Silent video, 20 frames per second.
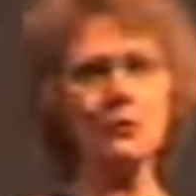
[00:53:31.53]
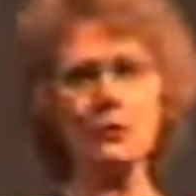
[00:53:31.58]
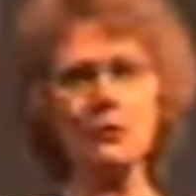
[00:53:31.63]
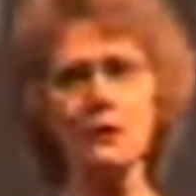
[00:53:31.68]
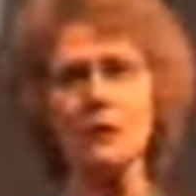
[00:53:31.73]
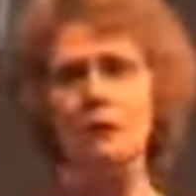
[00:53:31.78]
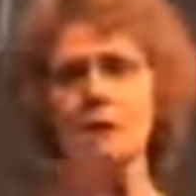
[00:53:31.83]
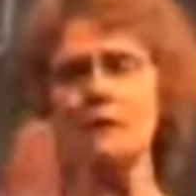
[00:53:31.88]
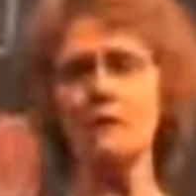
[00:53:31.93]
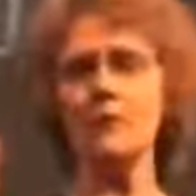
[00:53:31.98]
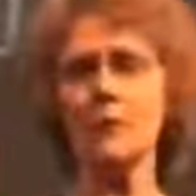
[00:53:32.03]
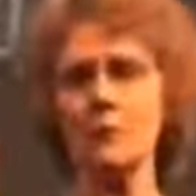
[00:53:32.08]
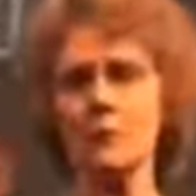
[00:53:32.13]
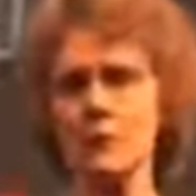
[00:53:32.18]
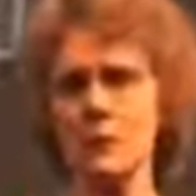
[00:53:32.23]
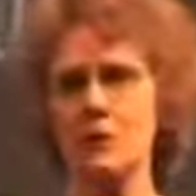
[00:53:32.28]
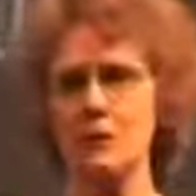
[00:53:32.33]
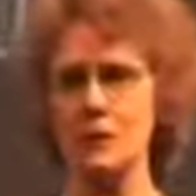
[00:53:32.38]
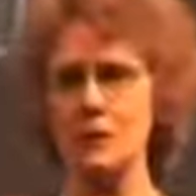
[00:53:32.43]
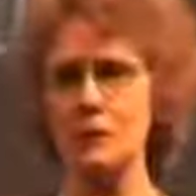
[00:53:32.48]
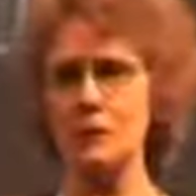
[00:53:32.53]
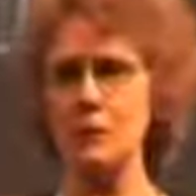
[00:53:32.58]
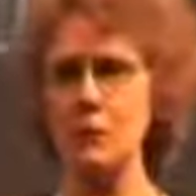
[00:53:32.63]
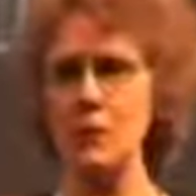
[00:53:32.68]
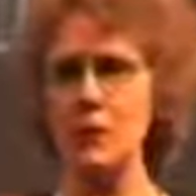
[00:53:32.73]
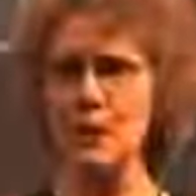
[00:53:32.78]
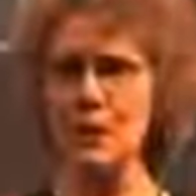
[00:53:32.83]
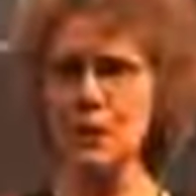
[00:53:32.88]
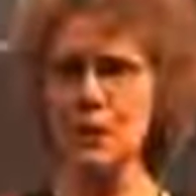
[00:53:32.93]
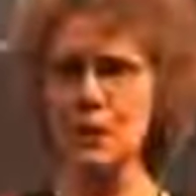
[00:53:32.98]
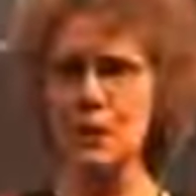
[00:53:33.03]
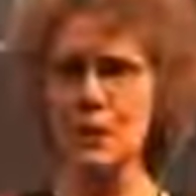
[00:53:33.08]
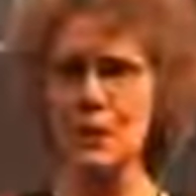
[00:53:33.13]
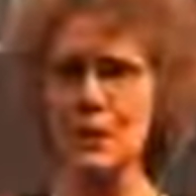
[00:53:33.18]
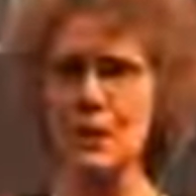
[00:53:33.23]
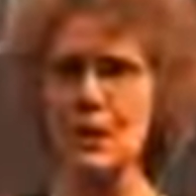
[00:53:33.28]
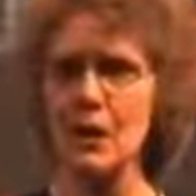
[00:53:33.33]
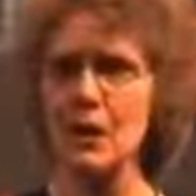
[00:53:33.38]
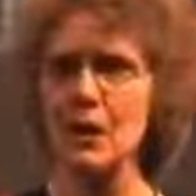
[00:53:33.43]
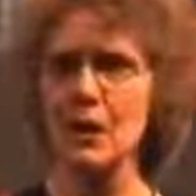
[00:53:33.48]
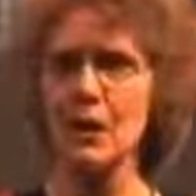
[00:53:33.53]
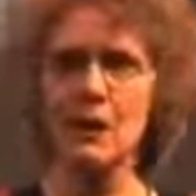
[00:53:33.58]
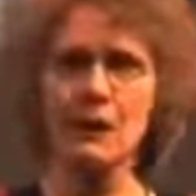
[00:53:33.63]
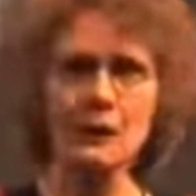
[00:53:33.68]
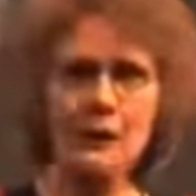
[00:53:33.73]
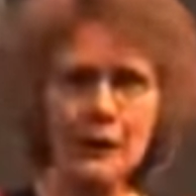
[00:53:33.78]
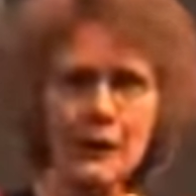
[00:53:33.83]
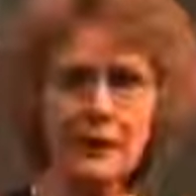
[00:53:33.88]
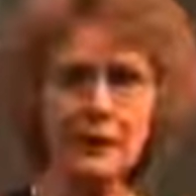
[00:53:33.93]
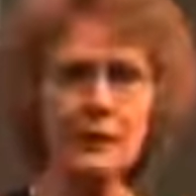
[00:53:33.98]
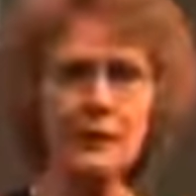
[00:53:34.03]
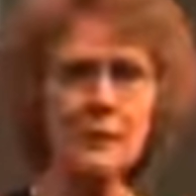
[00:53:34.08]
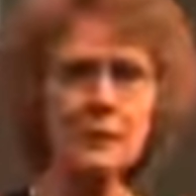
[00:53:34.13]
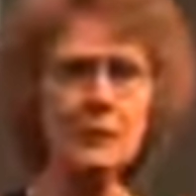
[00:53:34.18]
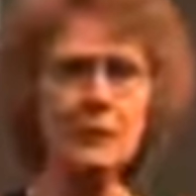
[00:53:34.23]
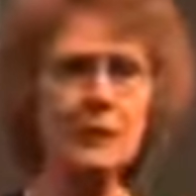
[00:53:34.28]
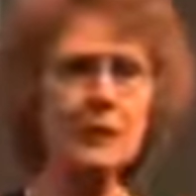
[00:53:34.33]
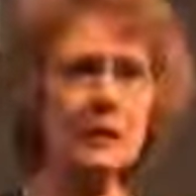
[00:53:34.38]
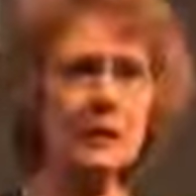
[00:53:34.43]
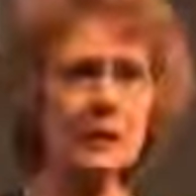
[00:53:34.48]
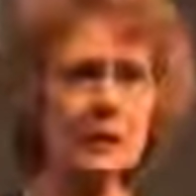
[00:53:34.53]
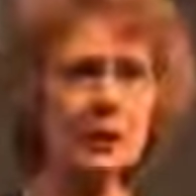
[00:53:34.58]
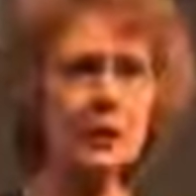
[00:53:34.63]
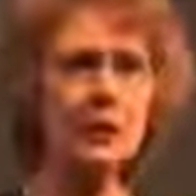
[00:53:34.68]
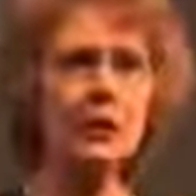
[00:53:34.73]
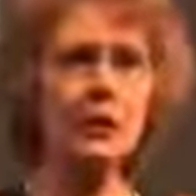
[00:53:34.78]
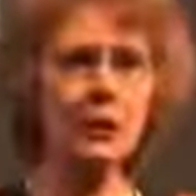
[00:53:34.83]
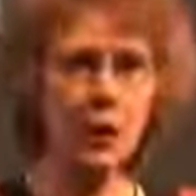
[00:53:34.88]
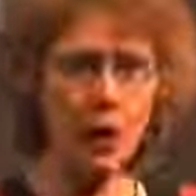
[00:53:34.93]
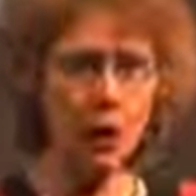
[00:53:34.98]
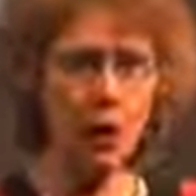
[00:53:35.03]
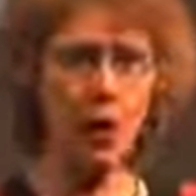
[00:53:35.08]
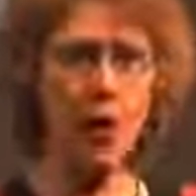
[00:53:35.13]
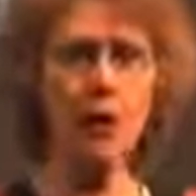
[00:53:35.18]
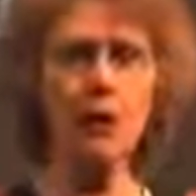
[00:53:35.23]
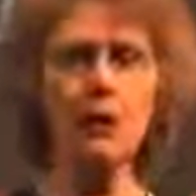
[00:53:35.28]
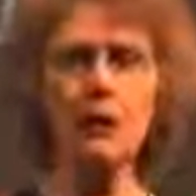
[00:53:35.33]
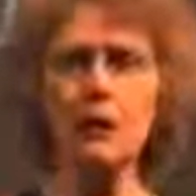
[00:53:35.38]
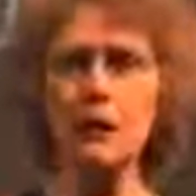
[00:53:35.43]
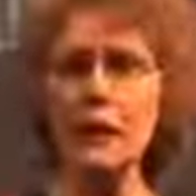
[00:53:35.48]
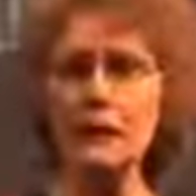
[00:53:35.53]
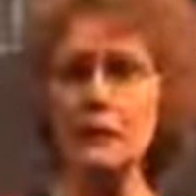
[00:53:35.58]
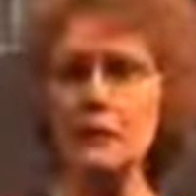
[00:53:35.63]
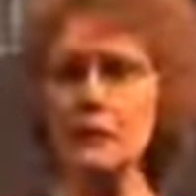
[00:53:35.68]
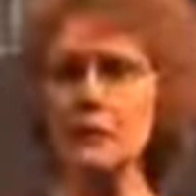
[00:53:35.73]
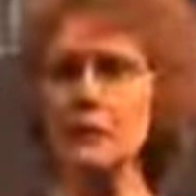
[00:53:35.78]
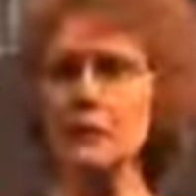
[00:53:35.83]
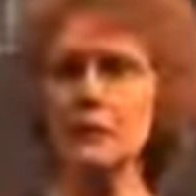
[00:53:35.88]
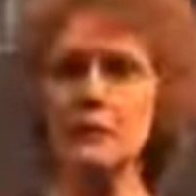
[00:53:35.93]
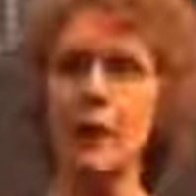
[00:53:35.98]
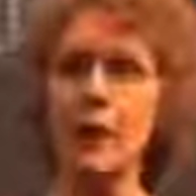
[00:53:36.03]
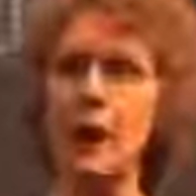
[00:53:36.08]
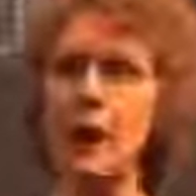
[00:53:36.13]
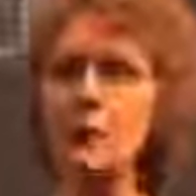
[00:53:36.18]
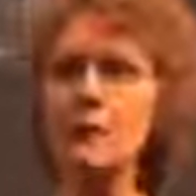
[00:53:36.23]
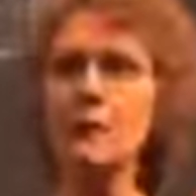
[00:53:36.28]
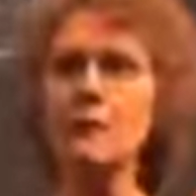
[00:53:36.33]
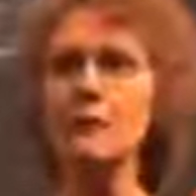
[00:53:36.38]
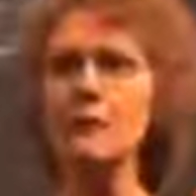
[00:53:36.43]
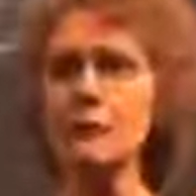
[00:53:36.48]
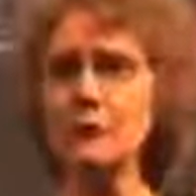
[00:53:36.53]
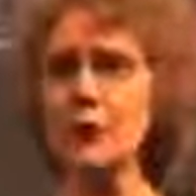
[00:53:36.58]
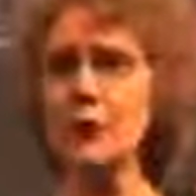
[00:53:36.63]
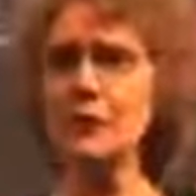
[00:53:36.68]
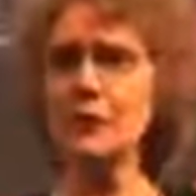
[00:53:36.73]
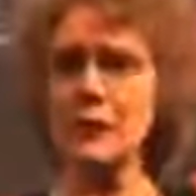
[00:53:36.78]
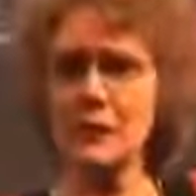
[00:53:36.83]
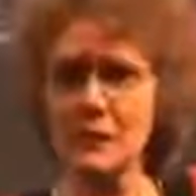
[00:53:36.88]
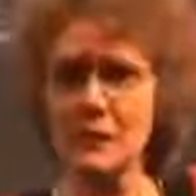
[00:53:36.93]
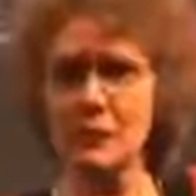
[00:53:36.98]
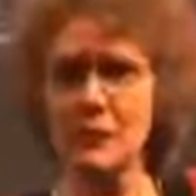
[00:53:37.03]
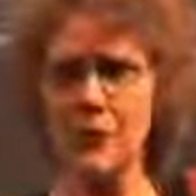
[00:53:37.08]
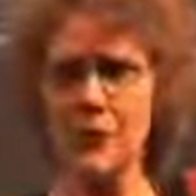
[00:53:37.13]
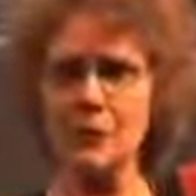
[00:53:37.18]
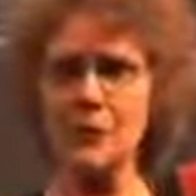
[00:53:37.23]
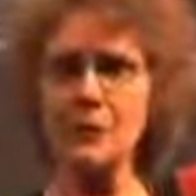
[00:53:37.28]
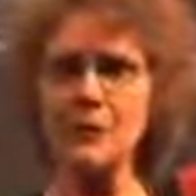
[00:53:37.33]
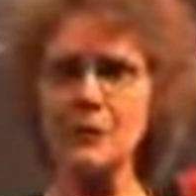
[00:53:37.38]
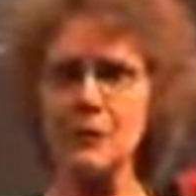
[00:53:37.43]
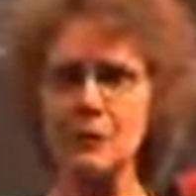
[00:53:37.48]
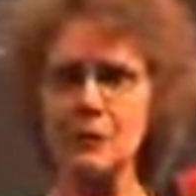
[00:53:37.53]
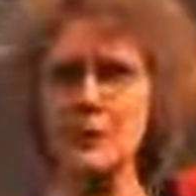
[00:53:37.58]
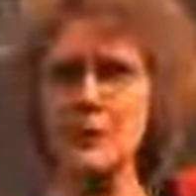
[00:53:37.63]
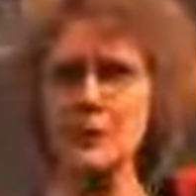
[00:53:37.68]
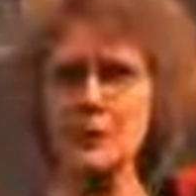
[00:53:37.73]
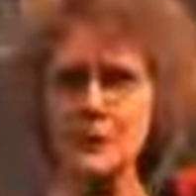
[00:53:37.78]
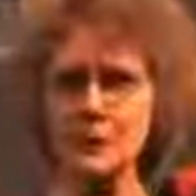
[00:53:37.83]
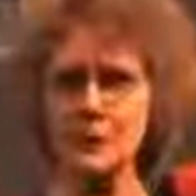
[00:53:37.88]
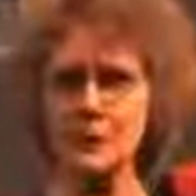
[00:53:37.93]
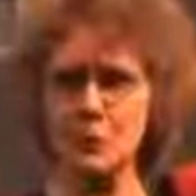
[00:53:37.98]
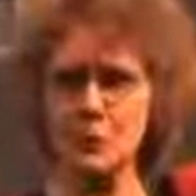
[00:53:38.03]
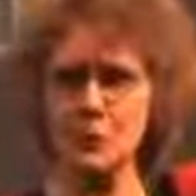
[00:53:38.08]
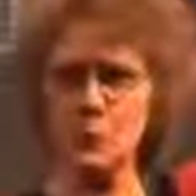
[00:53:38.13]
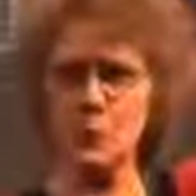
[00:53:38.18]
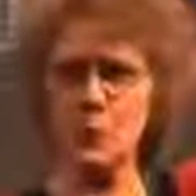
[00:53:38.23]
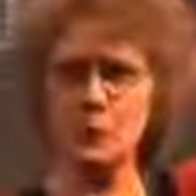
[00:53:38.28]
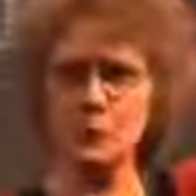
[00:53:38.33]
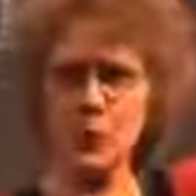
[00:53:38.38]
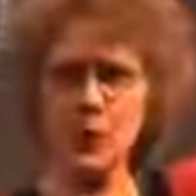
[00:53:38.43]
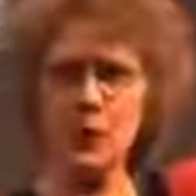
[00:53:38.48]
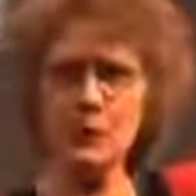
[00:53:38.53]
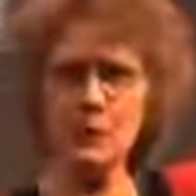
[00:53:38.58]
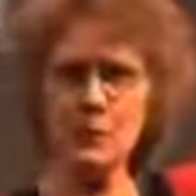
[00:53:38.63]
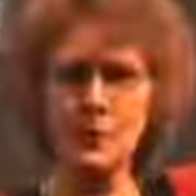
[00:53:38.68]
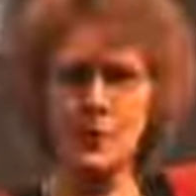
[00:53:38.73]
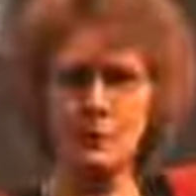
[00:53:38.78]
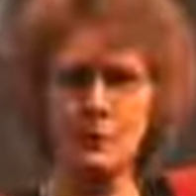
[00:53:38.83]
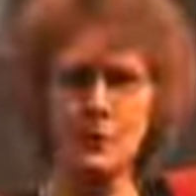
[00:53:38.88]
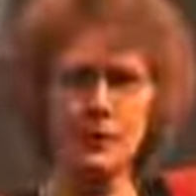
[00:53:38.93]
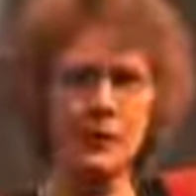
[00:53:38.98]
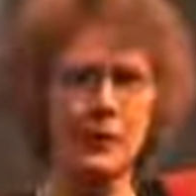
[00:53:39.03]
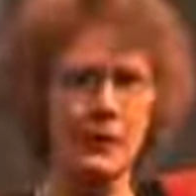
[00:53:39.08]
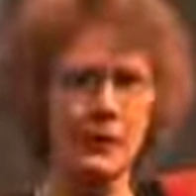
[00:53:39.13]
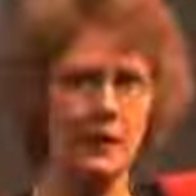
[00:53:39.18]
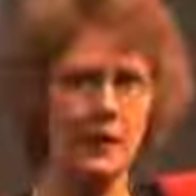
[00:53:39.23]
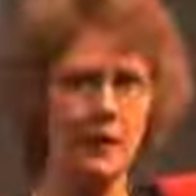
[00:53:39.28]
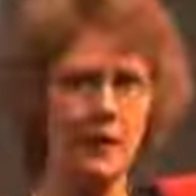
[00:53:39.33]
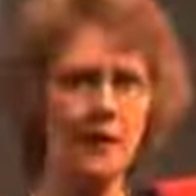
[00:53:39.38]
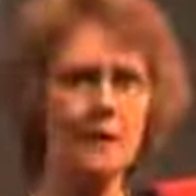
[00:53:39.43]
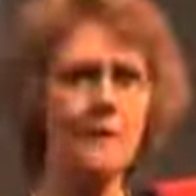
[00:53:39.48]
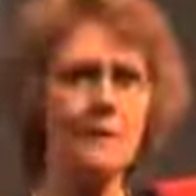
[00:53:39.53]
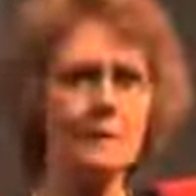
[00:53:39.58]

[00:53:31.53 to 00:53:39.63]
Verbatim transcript: you can give them this information and let them see. They're going to all identify. How many of you have identified with some of these symptoms we've talked about tonight?